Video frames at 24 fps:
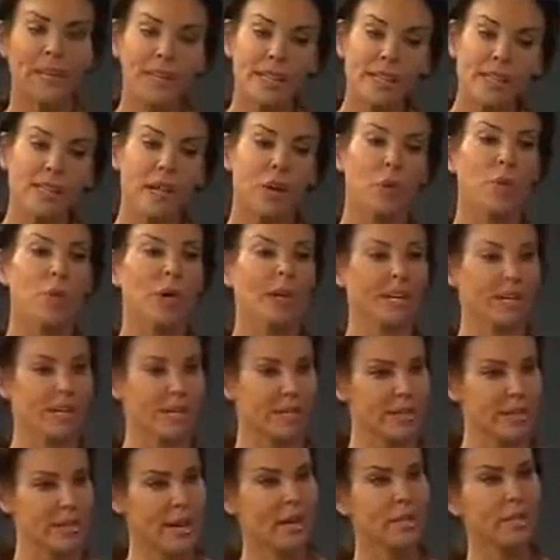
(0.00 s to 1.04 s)
it is, I want to
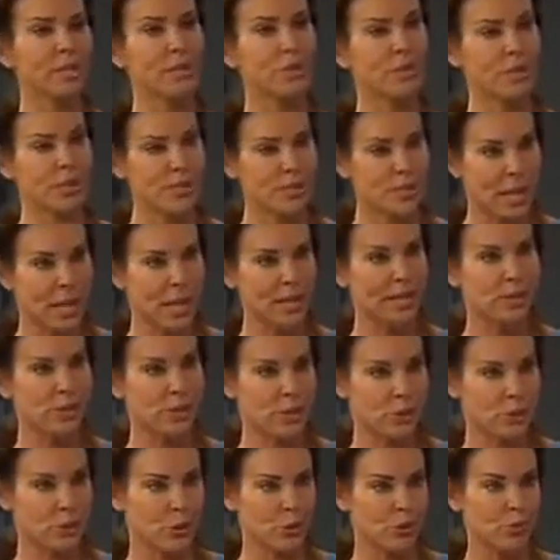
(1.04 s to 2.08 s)
get down to a size
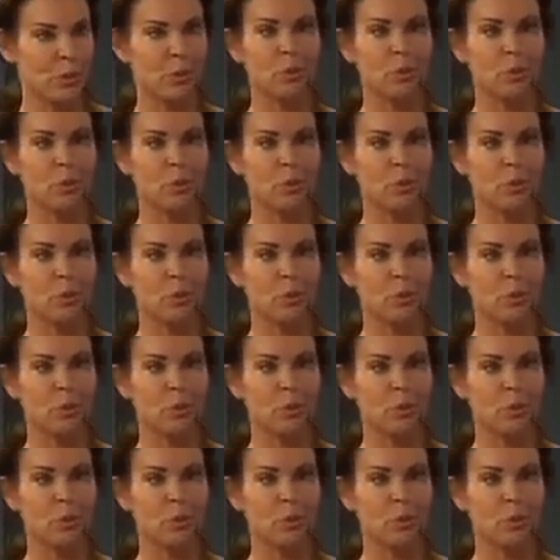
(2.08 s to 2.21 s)
2.